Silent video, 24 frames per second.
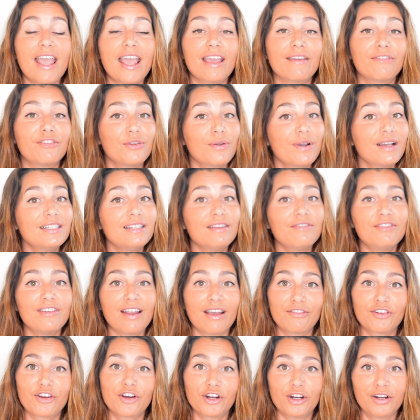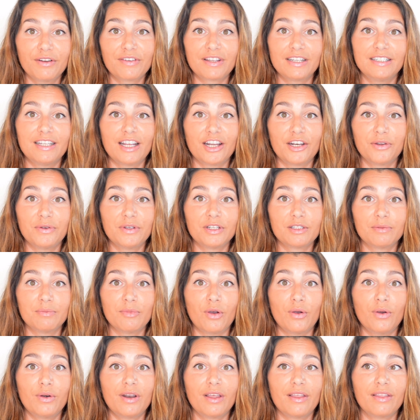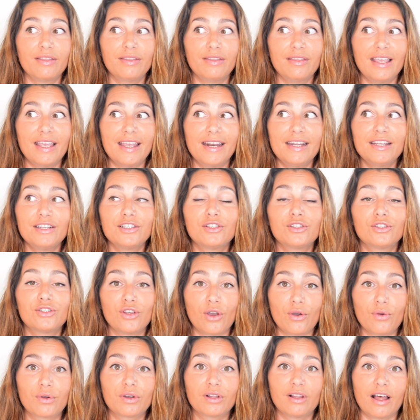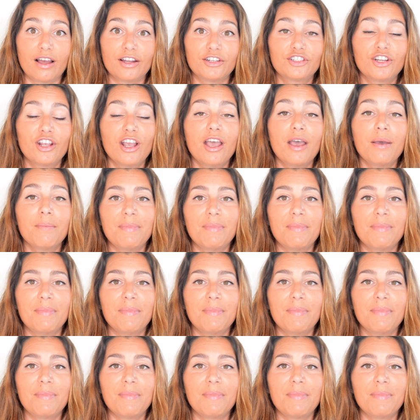If you guys have never heard of continuous mode, it is so clutch.